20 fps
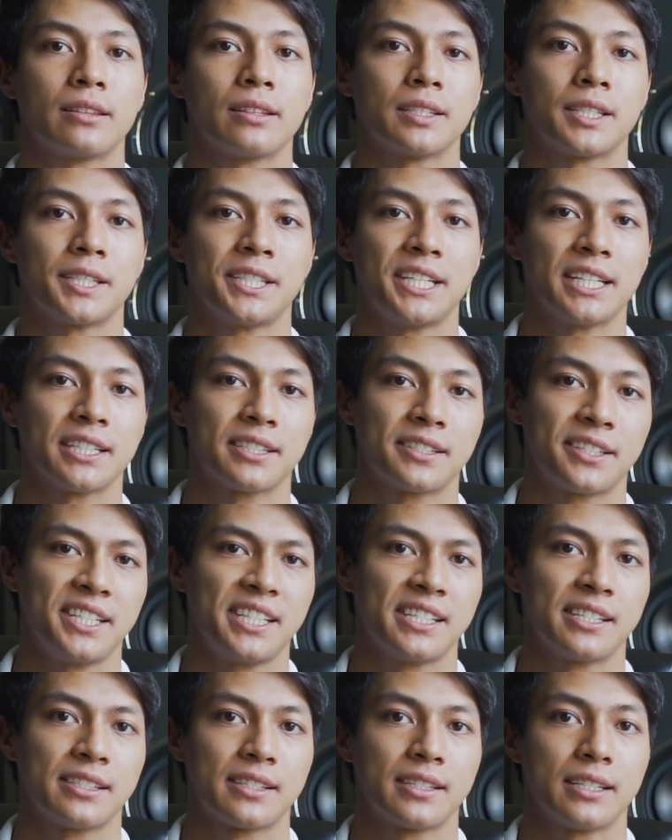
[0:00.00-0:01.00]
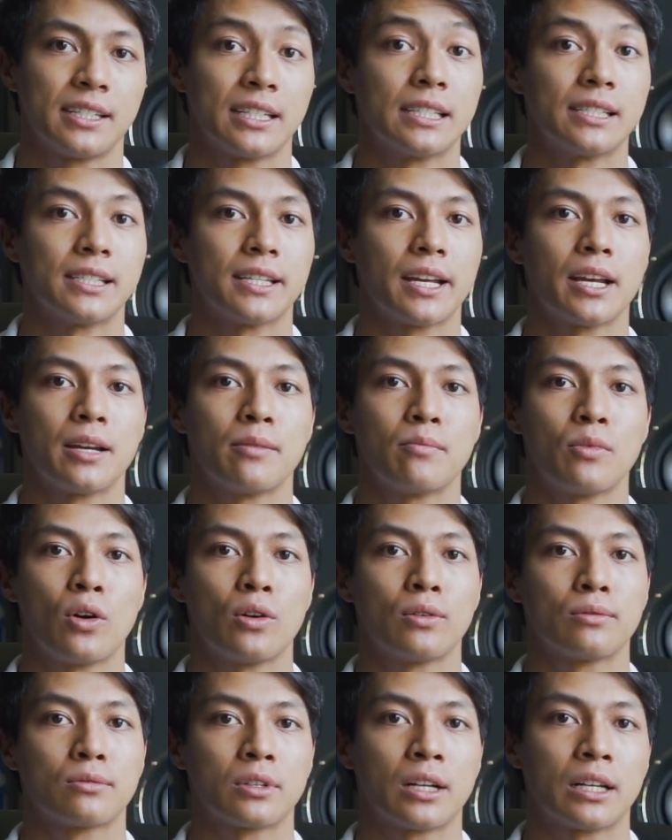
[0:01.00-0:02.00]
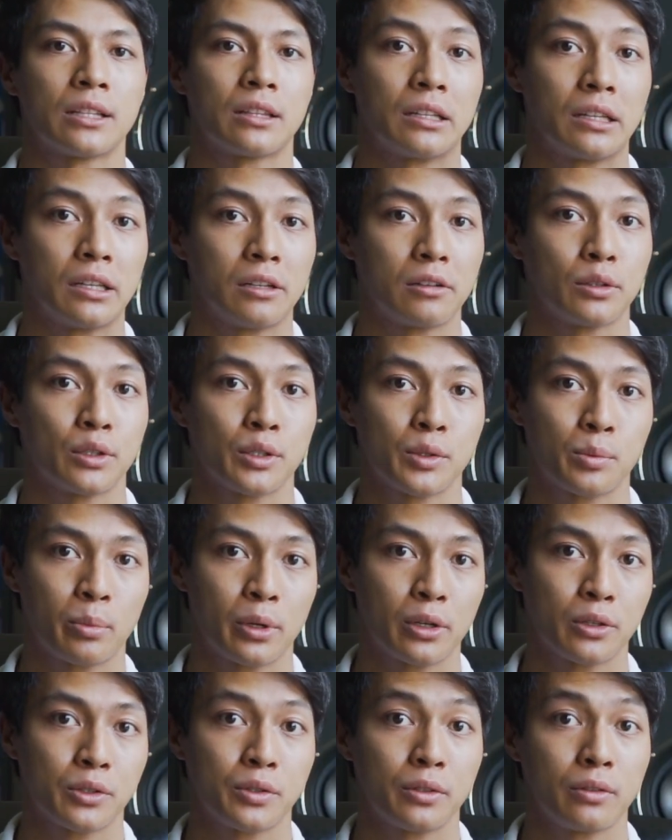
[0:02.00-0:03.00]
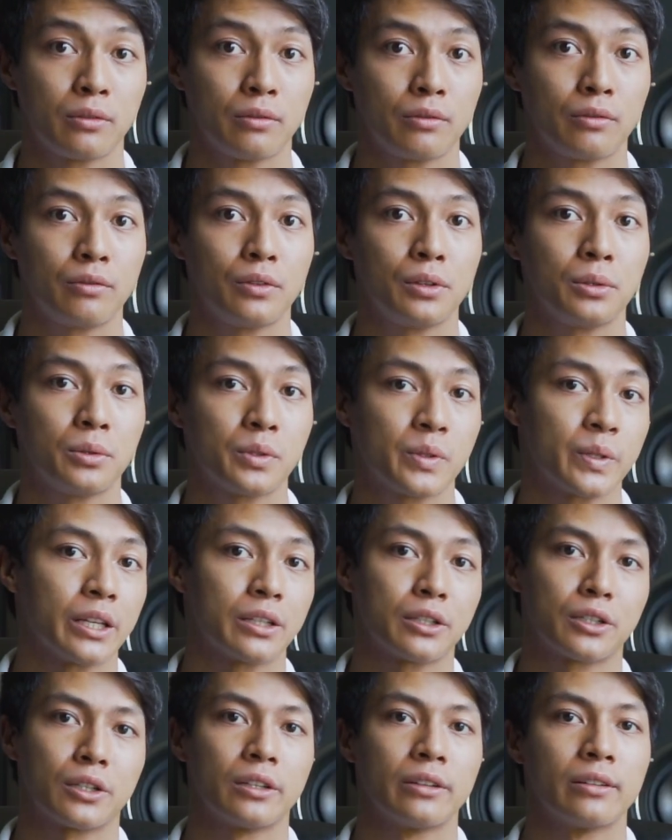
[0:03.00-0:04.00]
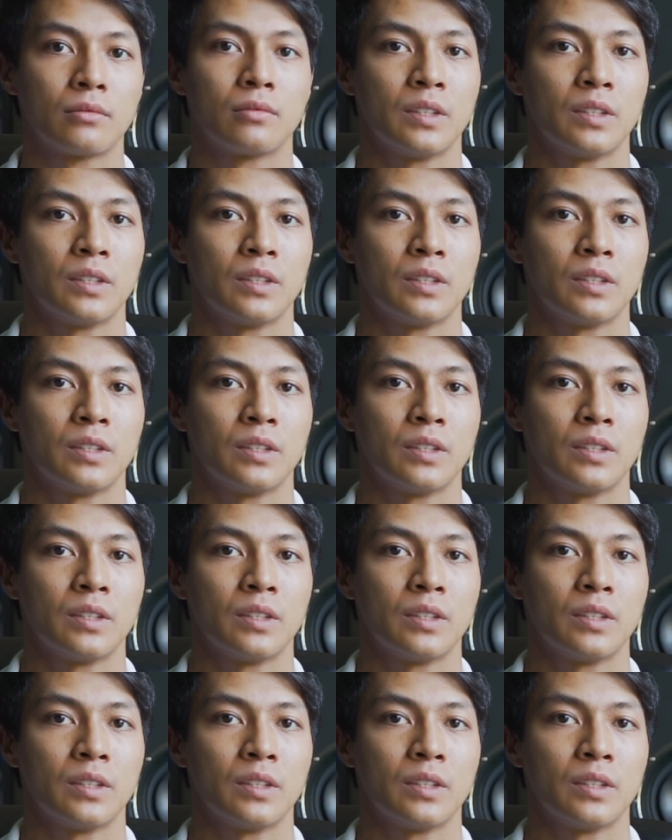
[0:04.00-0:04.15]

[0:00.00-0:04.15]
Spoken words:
the CSCS exam over at the nearest Pearson VUE Center.